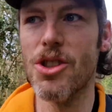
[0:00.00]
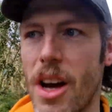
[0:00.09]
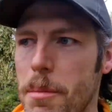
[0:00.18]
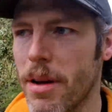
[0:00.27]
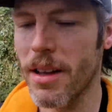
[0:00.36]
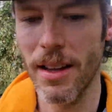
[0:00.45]

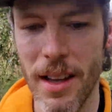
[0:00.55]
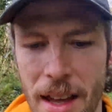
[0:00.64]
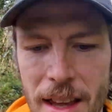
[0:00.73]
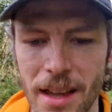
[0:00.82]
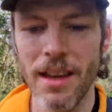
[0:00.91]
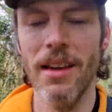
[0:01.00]
job
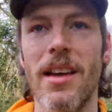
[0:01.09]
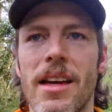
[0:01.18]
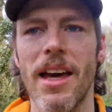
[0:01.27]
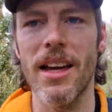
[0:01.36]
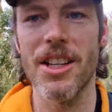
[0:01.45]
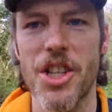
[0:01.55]

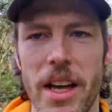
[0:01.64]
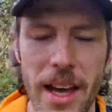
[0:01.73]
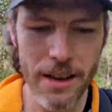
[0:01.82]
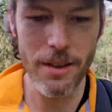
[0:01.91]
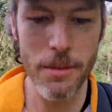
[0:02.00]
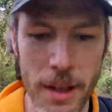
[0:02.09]
kicking the shite
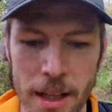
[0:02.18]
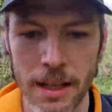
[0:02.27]
out of them.